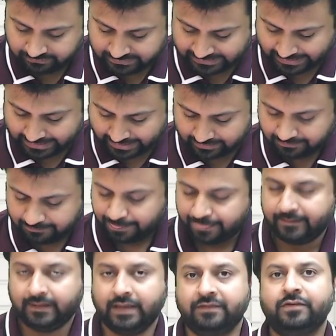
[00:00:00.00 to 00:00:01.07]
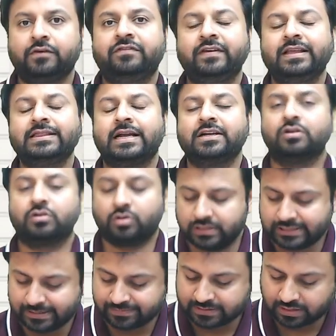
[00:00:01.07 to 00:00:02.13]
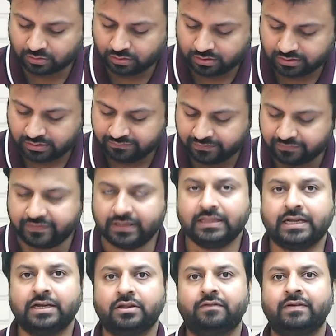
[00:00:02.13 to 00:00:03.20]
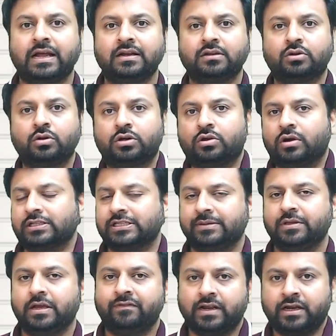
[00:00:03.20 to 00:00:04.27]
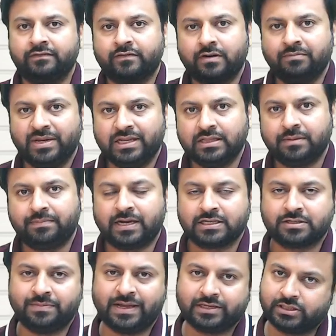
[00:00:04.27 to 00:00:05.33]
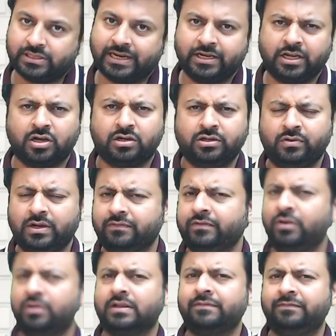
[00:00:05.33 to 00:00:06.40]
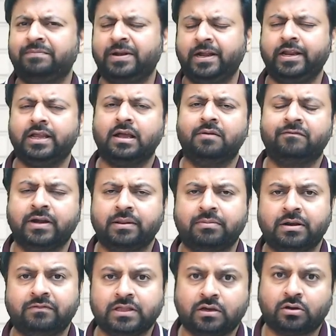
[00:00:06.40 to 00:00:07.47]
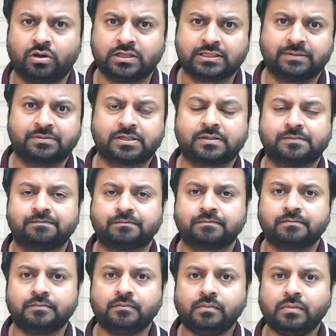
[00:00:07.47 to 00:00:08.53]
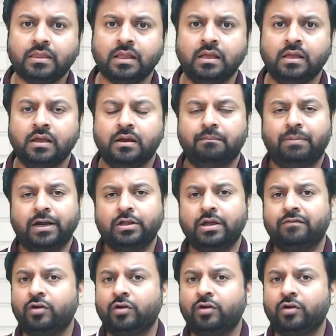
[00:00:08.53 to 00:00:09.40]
Second, if you feel that your concepts are good, if you feel that you have done good concept, you have learned from me in the past batch, and you're pretty comfortable with the concepts, but you have